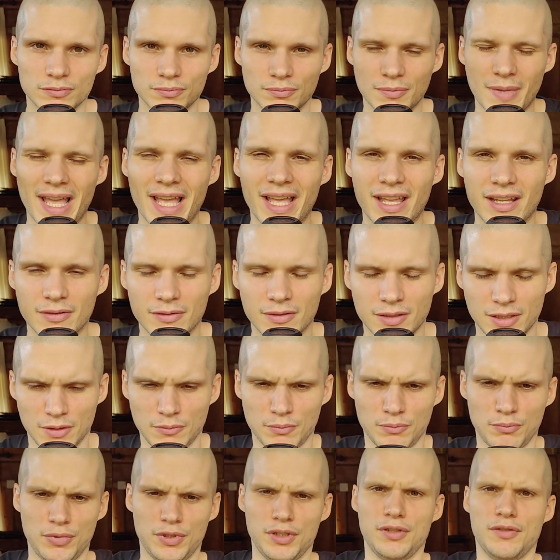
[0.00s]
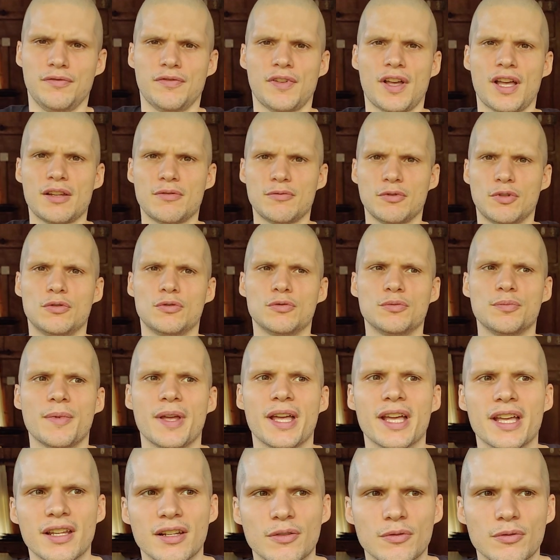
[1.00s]
Man, big fat old
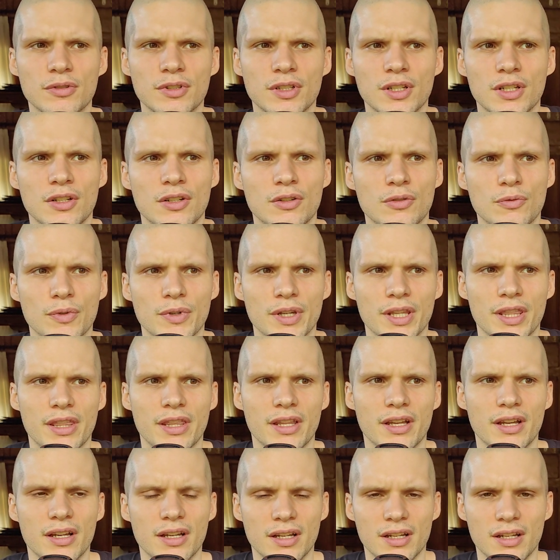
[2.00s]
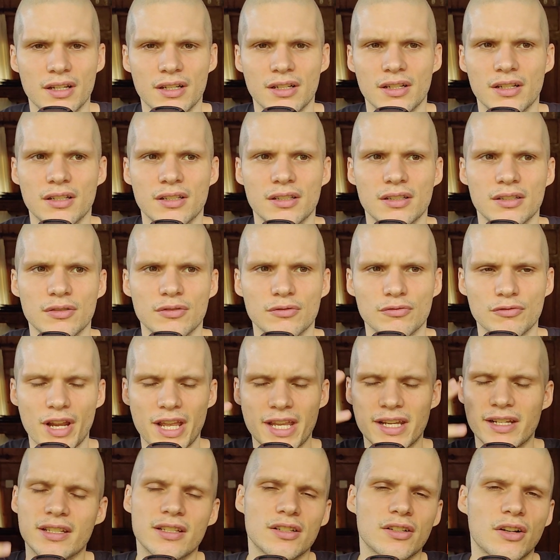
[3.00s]
man with
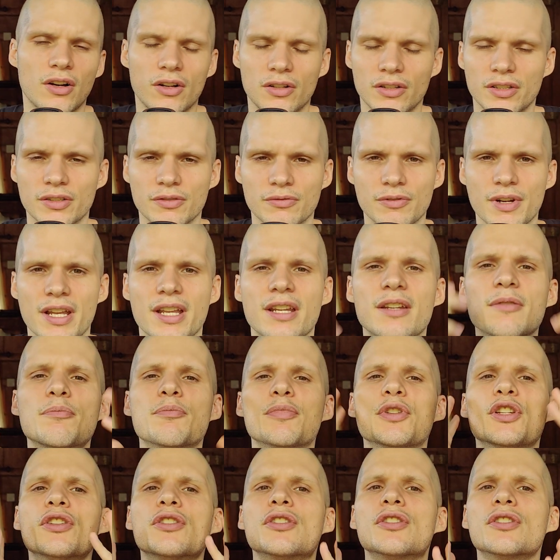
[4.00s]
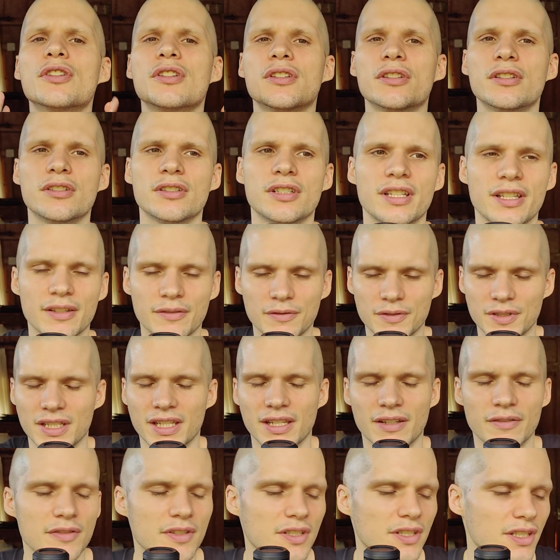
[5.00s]
red, all in red, beard, gives
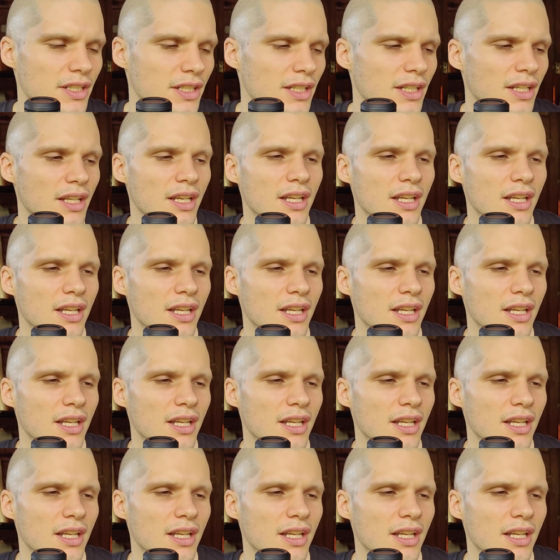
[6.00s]
gifts.